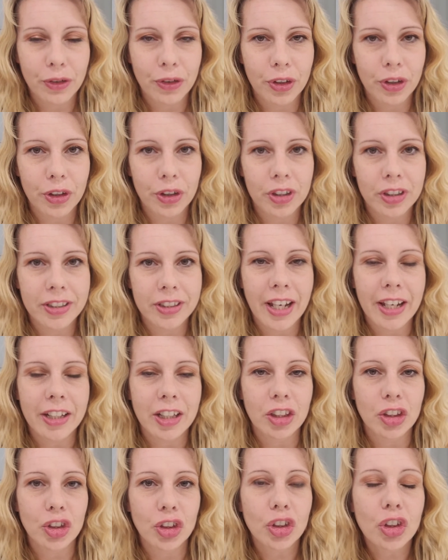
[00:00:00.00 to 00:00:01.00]
for you to take
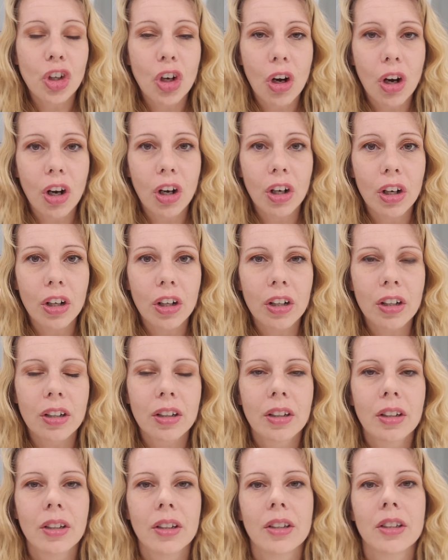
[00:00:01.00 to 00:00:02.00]
in your car,